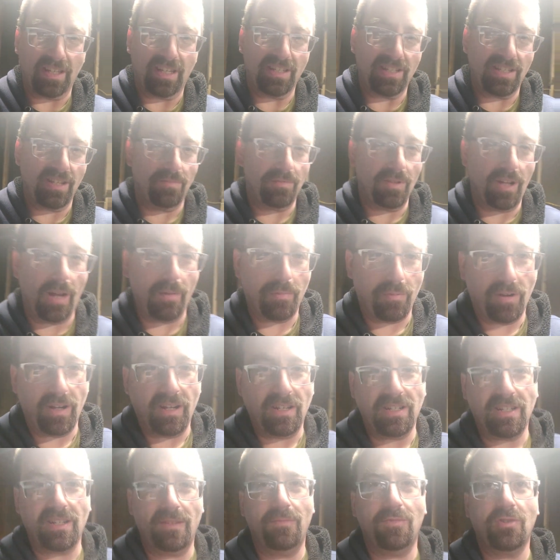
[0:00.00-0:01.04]
it gets up to operating
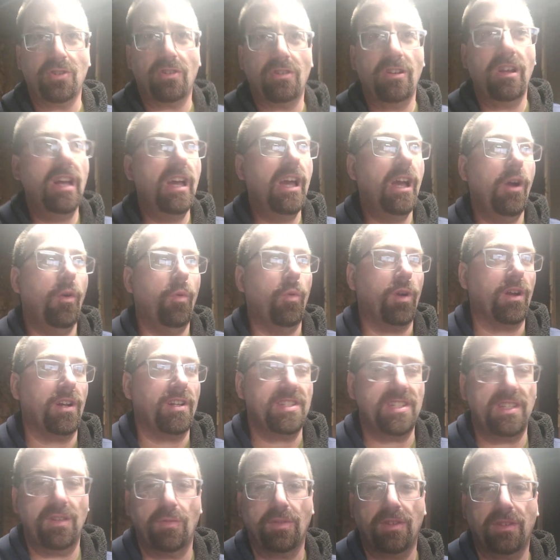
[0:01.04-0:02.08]
temperature, we're going to
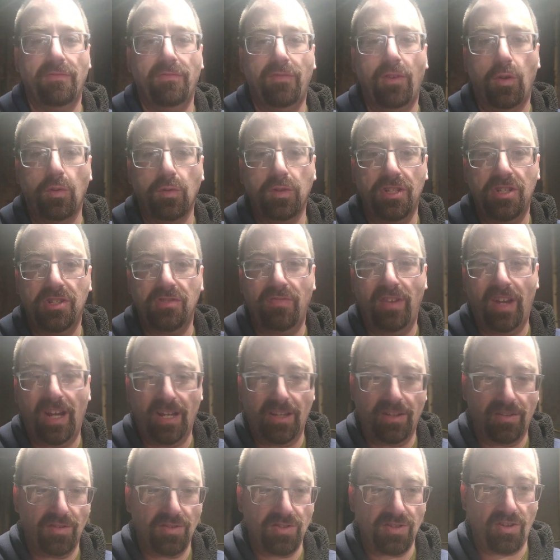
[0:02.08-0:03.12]
see what the voltage
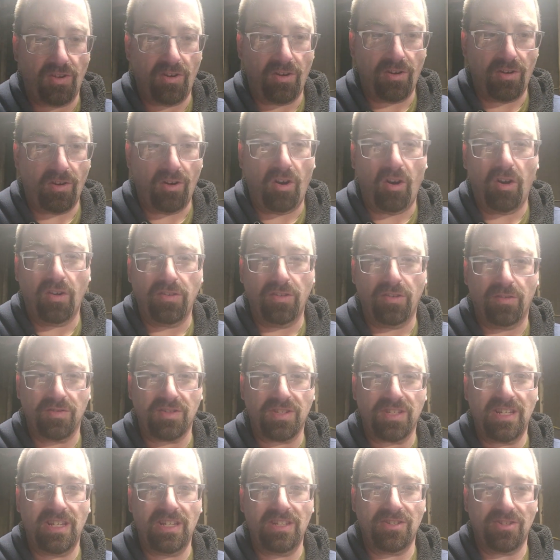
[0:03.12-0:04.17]
values are on those
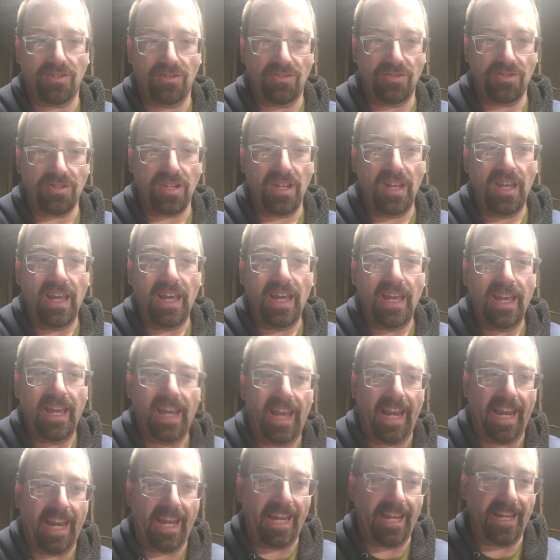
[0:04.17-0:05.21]
sensors,
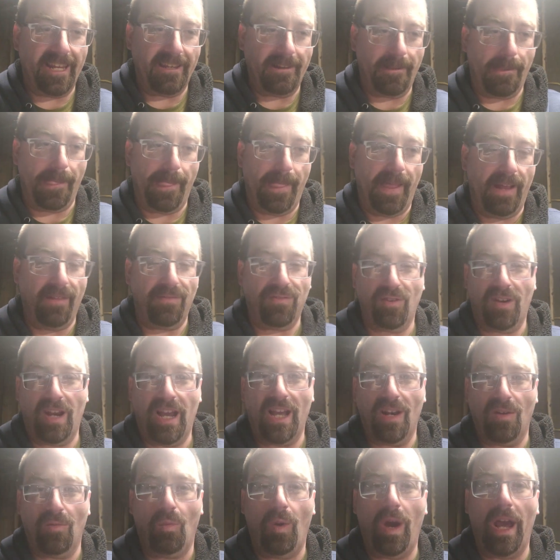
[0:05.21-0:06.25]
and if they're
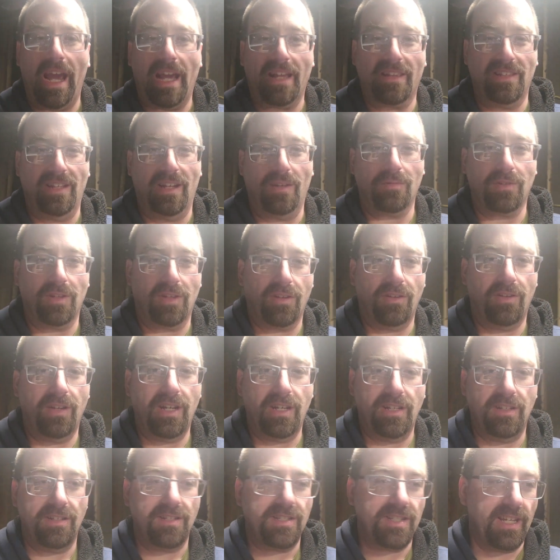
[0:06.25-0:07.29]
out of whack, then I'm going to go
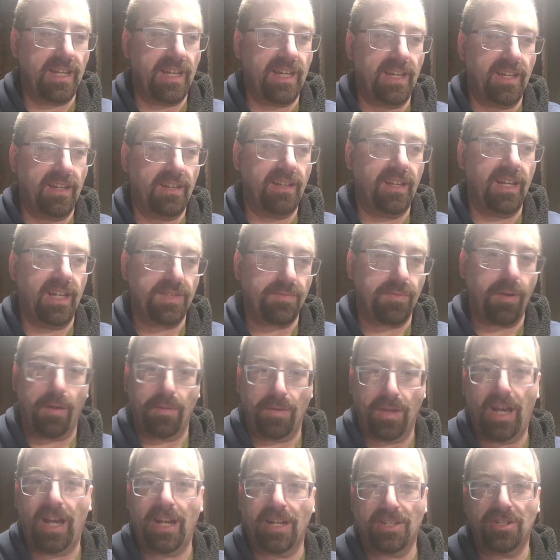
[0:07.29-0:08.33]
ahead and say it's probably
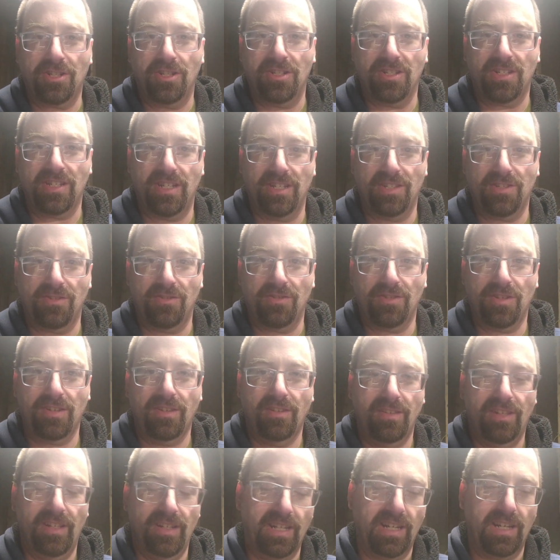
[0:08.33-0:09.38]
oxygen
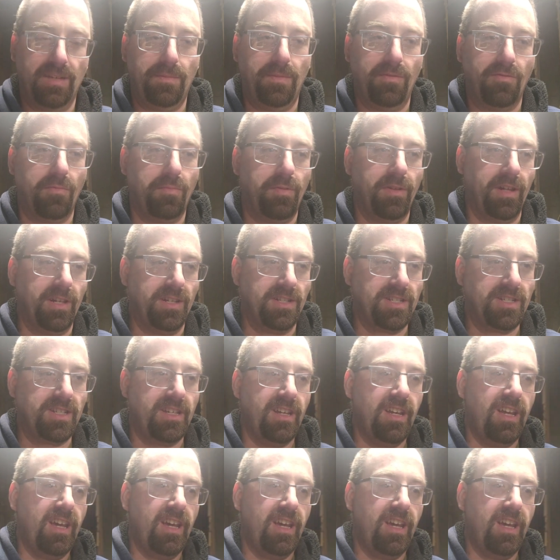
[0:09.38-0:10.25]
sensors that need to be replaced.